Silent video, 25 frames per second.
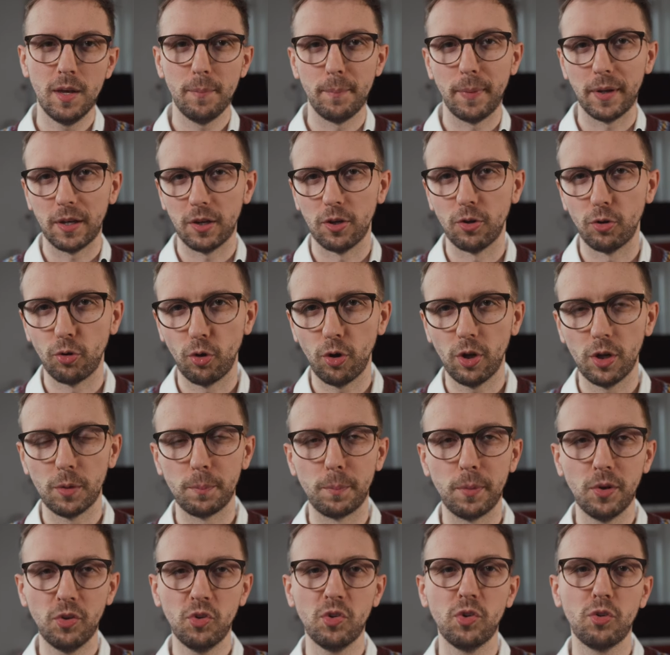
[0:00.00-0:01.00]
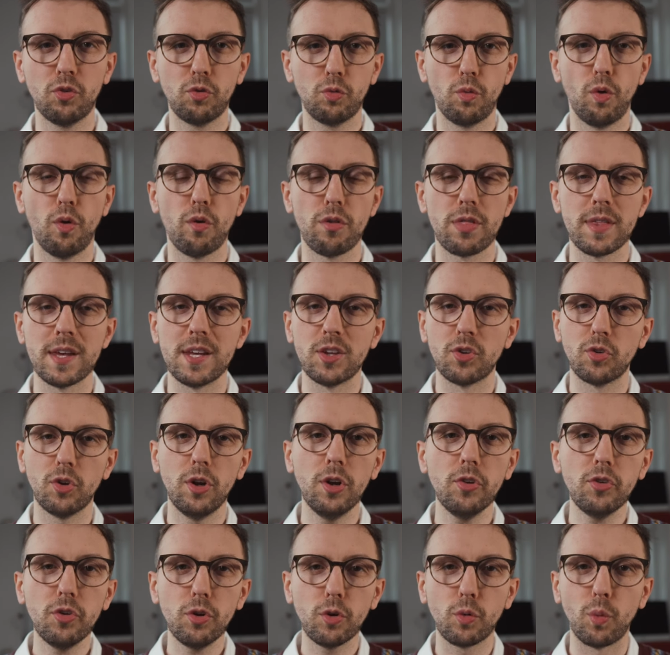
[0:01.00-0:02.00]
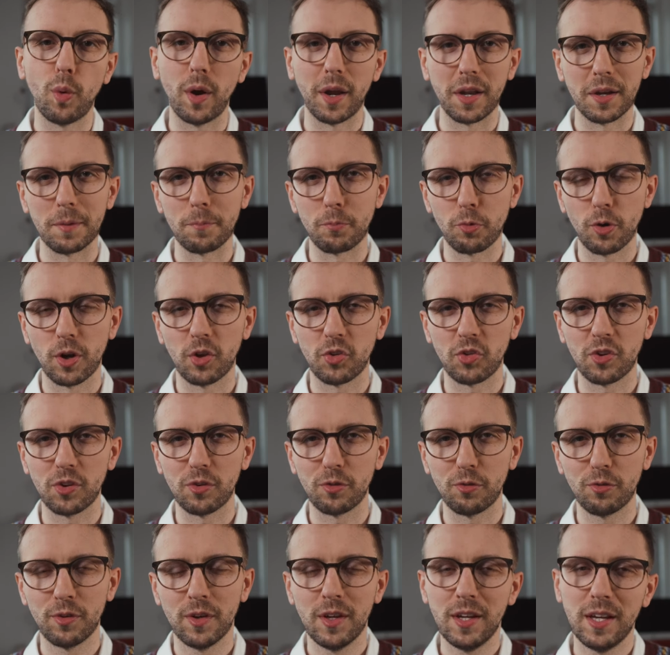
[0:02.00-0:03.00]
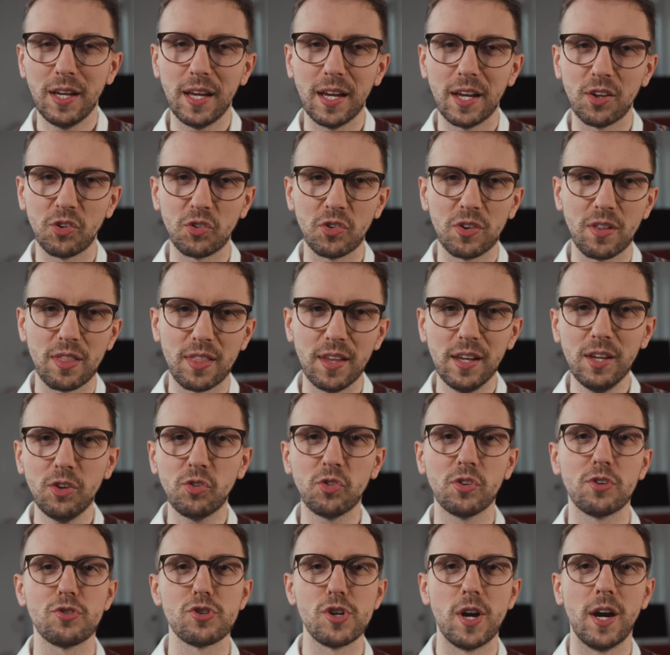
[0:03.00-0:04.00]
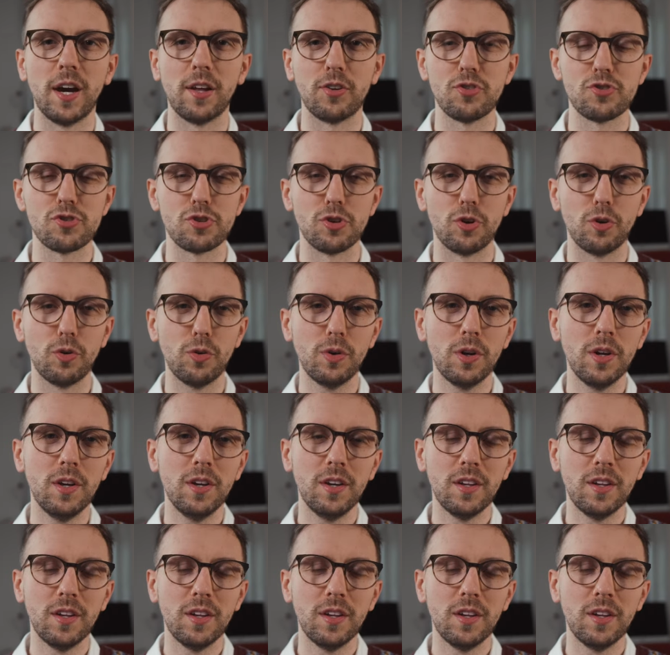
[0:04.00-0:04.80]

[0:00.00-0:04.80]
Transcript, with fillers: But internal business growth is also quite impressive, as these charts show